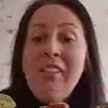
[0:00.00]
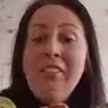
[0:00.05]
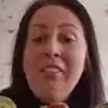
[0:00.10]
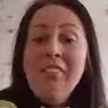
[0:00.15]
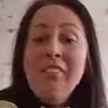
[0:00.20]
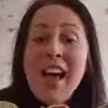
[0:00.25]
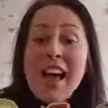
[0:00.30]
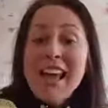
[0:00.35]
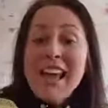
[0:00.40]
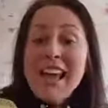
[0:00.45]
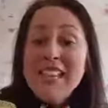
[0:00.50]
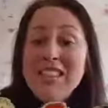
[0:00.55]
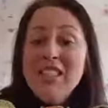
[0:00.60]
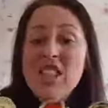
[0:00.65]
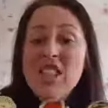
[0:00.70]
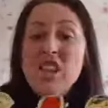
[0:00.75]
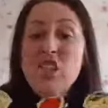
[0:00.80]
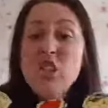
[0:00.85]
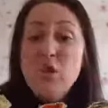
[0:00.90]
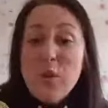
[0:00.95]
And that
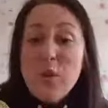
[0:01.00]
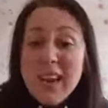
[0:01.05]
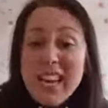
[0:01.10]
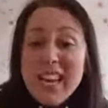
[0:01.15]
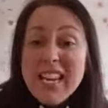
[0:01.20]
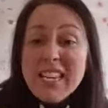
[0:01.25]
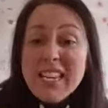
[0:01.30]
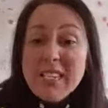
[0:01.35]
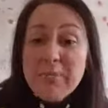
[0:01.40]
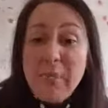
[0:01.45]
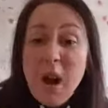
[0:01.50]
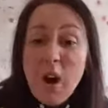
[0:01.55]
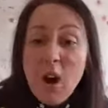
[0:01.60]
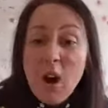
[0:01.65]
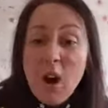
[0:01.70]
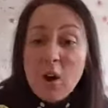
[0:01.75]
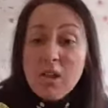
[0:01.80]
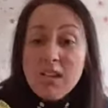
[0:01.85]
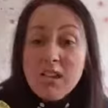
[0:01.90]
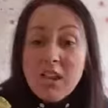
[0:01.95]
is the trickiest
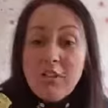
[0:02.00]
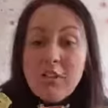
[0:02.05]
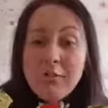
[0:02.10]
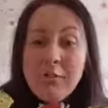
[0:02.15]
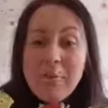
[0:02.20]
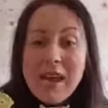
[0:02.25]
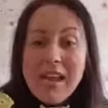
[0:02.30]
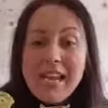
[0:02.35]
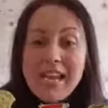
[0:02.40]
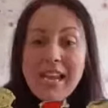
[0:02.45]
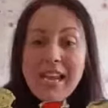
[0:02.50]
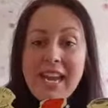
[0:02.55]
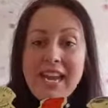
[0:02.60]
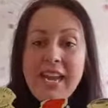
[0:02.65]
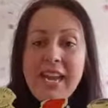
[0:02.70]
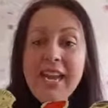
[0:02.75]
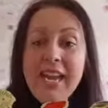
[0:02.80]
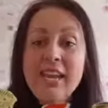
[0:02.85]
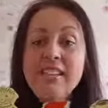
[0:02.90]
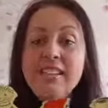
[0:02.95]
part of
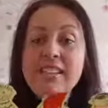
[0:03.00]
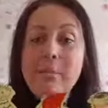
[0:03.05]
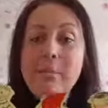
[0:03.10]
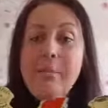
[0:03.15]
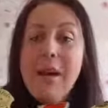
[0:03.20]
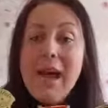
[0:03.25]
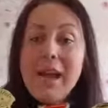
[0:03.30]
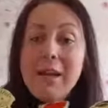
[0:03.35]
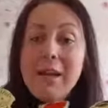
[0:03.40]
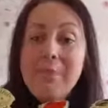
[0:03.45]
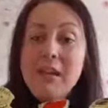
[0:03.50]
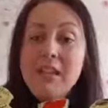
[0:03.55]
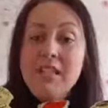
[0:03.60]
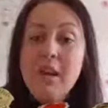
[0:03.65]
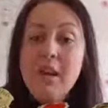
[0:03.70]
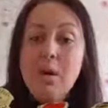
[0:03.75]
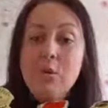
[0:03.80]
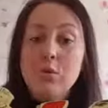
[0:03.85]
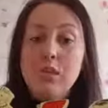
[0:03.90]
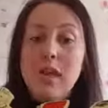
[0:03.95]
making some paper
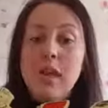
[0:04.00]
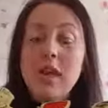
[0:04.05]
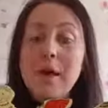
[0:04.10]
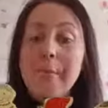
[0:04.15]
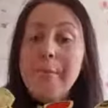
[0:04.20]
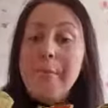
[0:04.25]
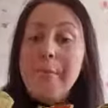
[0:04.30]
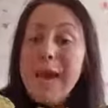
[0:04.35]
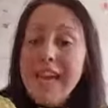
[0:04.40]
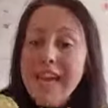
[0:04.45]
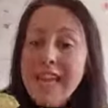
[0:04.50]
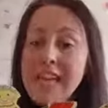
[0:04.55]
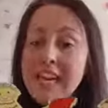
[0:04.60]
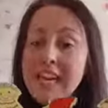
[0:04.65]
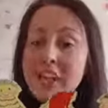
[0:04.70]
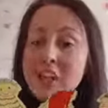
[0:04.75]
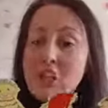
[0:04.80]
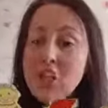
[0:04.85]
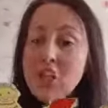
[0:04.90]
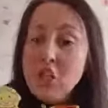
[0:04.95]
dolls,
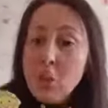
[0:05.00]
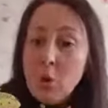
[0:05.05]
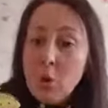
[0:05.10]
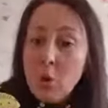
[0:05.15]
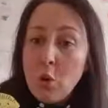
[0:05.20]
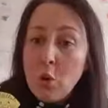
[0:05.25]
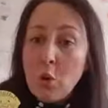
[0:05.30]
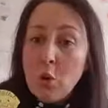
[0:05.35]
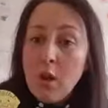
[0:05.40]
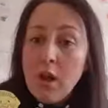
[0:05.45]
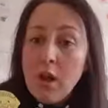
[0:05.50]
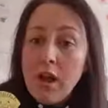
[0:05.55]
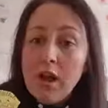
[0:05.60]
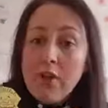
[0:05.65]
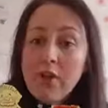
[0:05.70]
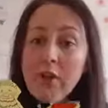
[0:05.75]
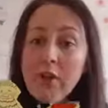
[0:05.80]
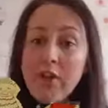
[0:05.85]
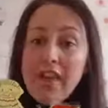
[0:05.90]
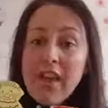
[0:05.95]
making sure
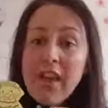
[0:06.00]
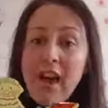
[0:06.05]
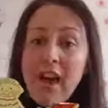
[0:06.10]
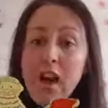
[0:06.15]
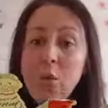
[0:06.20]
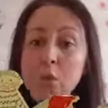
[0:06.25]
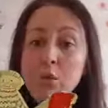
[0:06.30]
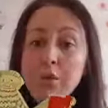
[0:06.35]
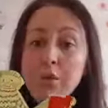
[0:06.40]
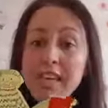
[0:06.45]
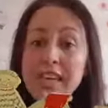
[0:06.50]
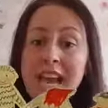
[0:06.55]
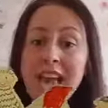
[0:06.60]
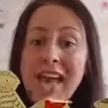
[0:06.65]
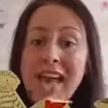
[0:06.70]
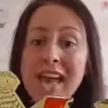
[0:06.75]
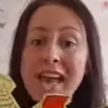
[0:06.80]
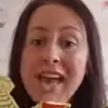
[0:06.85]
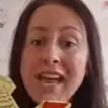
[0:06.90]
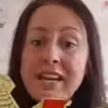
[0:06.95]
that they're holding